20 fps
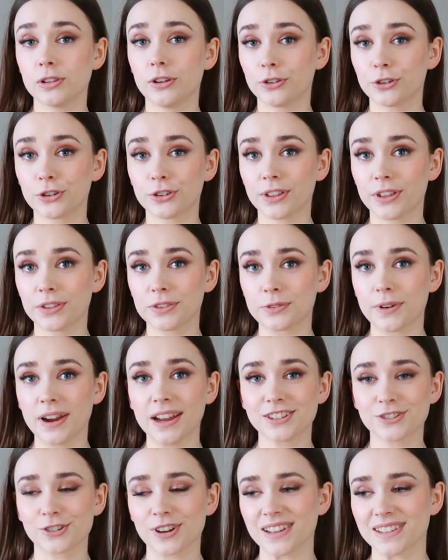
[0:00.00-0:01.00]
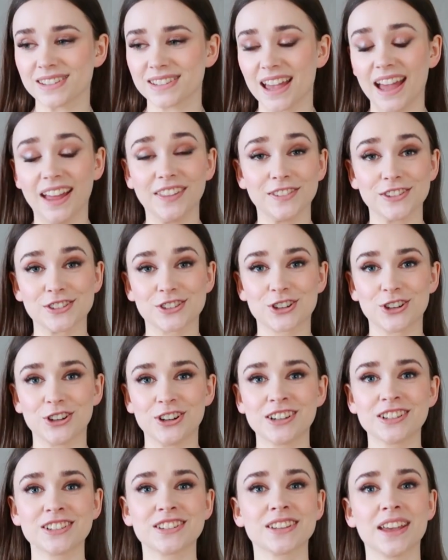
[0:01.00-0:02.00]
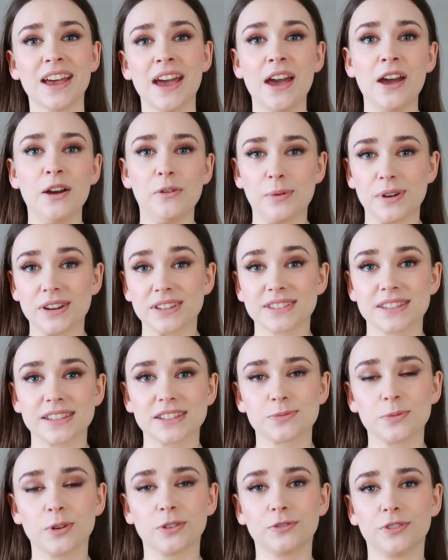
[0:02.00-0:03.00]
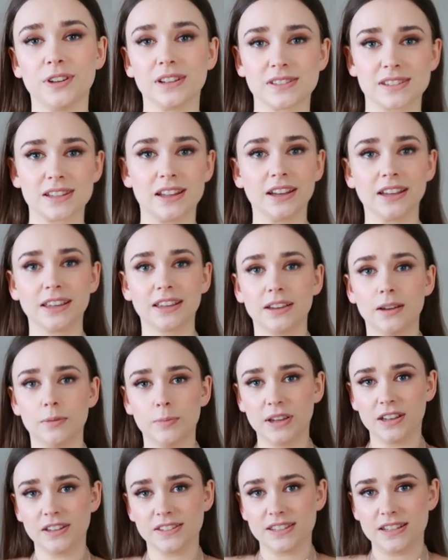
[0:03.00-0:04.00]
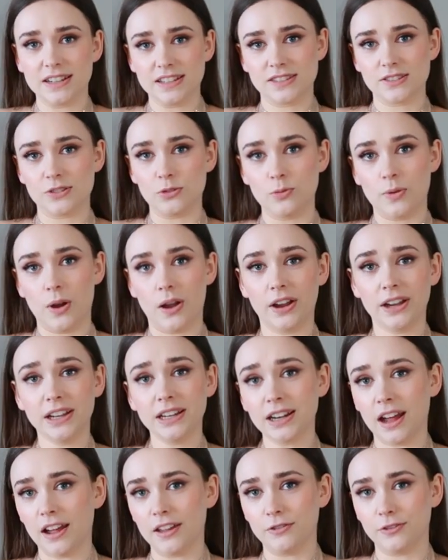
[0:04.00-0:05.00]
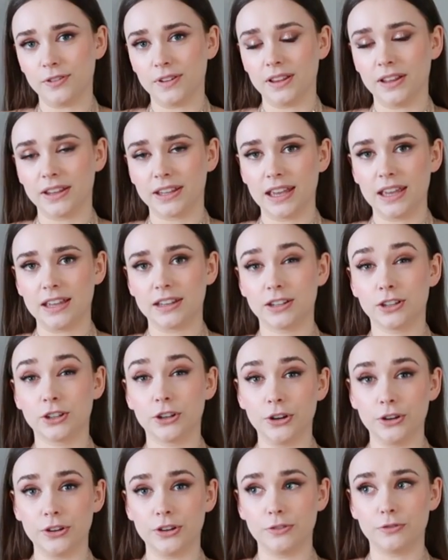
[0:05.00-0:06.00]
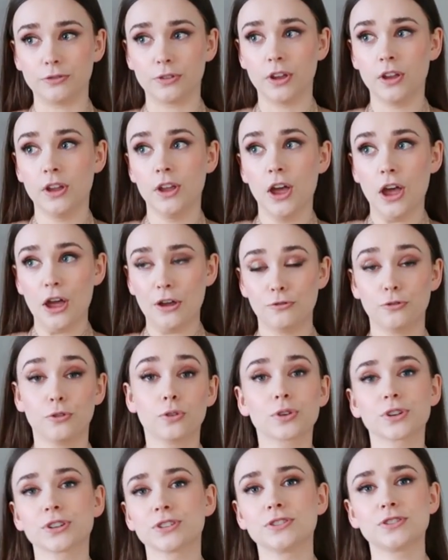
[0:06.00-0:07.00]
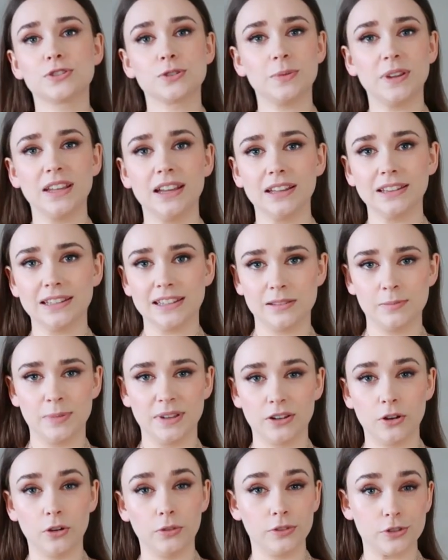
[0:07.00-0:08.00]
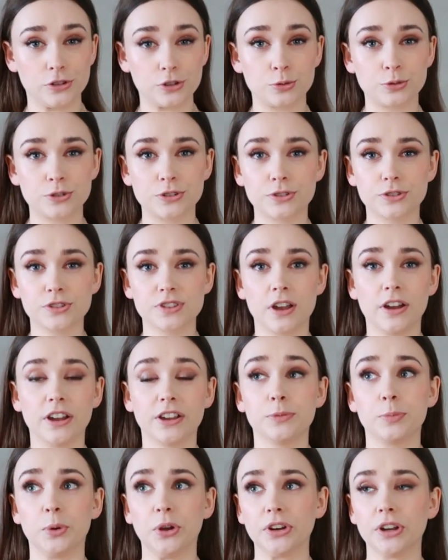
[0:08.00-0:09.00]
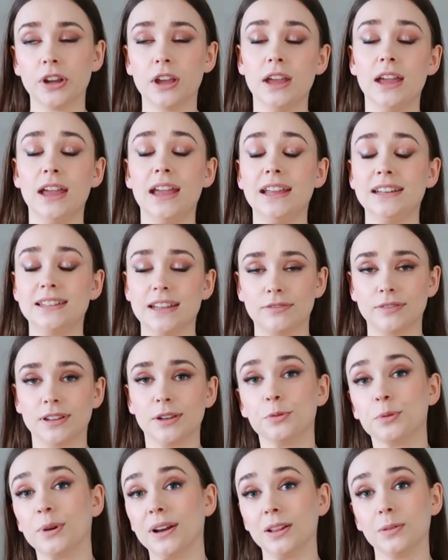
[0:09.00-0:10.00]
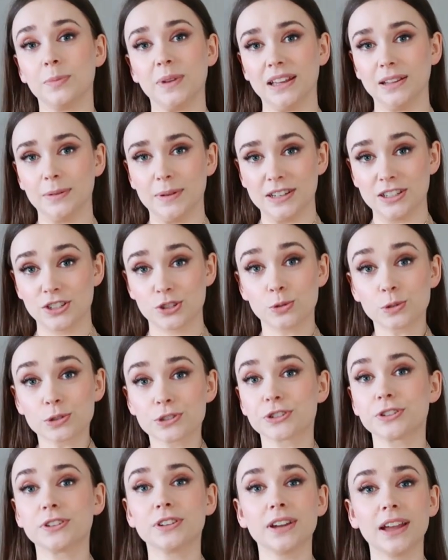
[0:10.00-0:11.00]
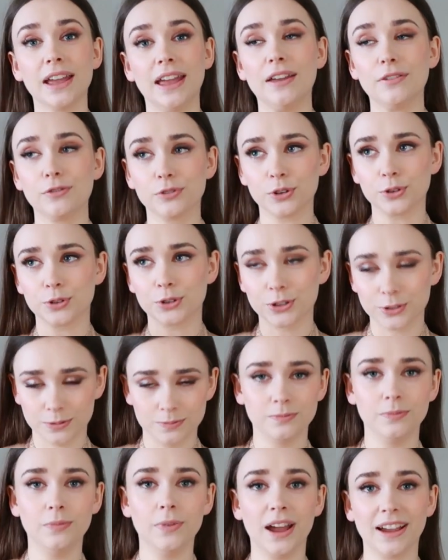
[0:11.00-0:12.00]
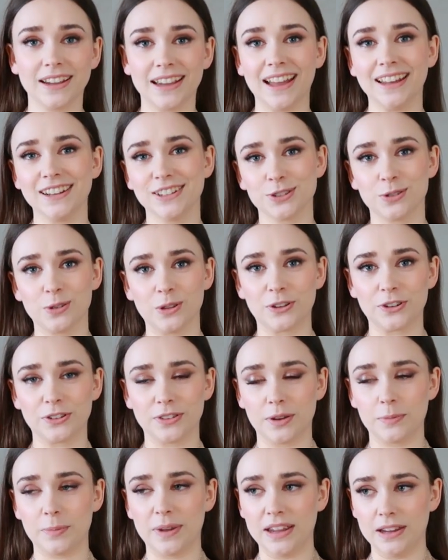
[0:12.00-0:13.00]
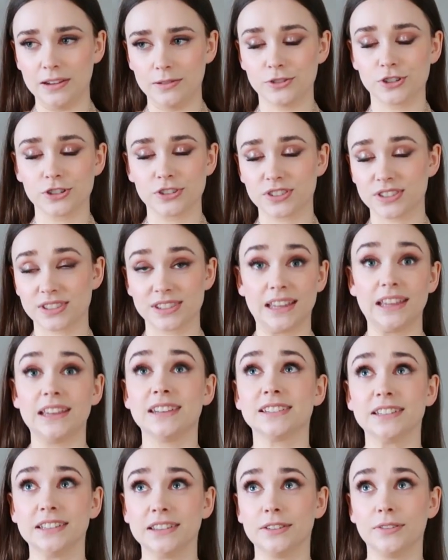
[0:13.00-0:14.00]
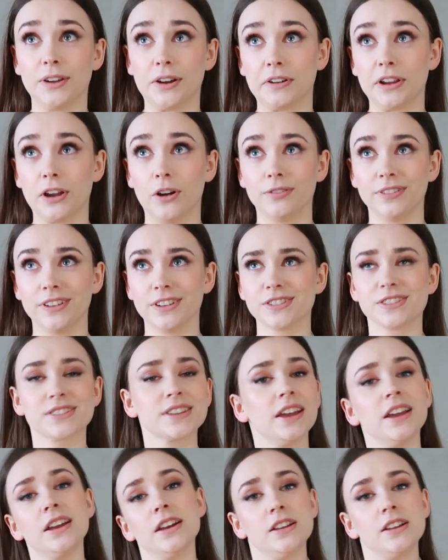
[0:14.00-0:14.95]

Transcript: longer than the red dress and the skirt, whereas this one feels like, because it is so wide, I feel like it could have afforded to be a little bit on the shorter side, but it definitely will be a bit shorter if you're, again, taller than me, just stating the very obvious.